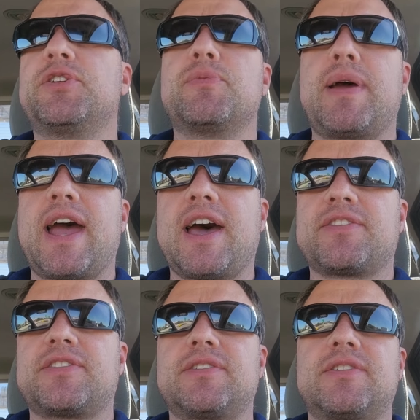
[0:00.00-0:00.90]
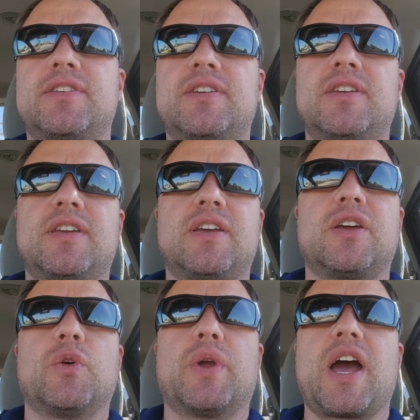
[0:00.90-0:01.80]
to do the math.
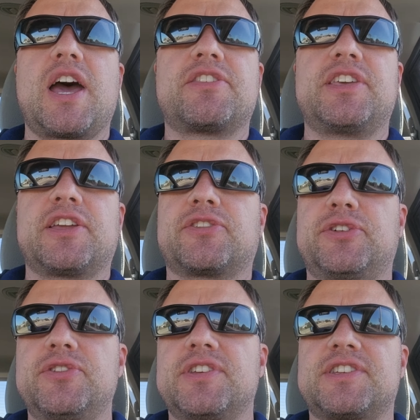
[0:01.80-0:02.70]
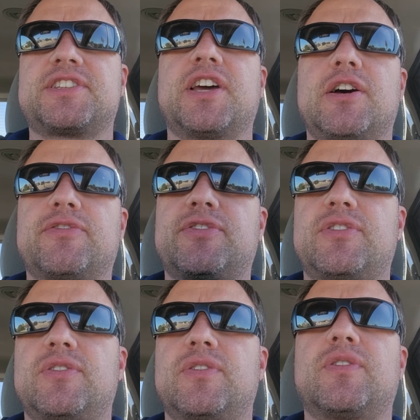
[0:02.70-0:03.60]
We got to think through this stuff
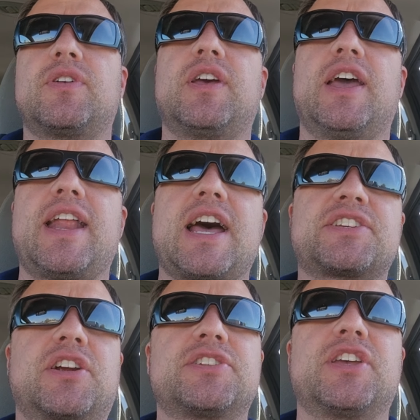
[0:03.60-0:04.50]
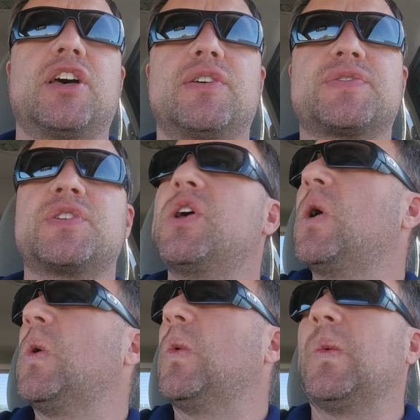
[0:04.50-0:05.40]
and ask ourselves
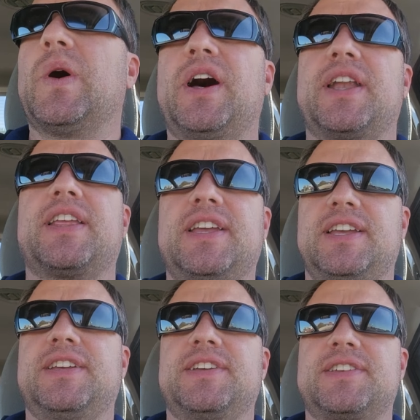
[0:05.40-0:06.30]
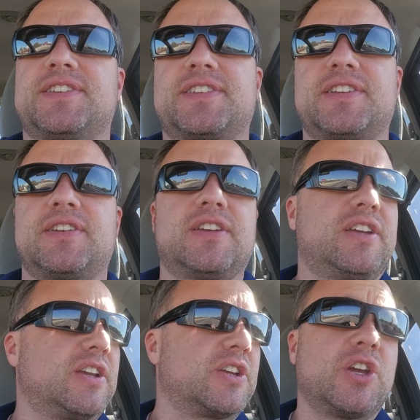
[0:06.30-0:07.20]
what is
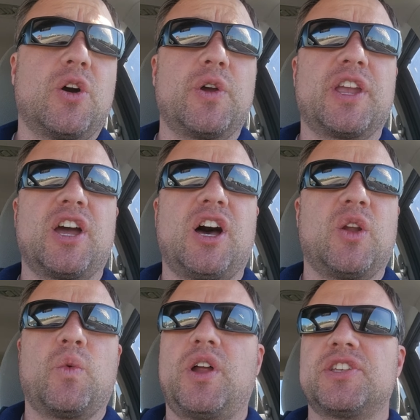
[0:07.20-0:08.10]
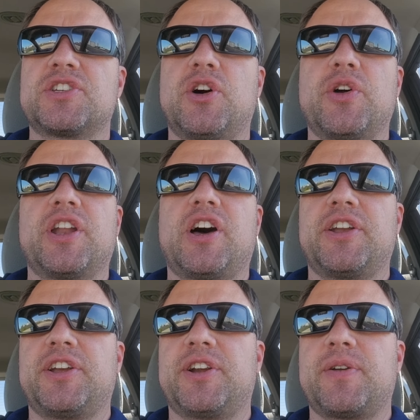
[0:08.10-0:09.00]
going on? What is going
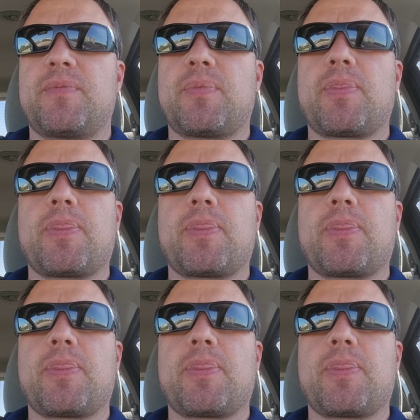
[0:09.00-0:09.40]
on here?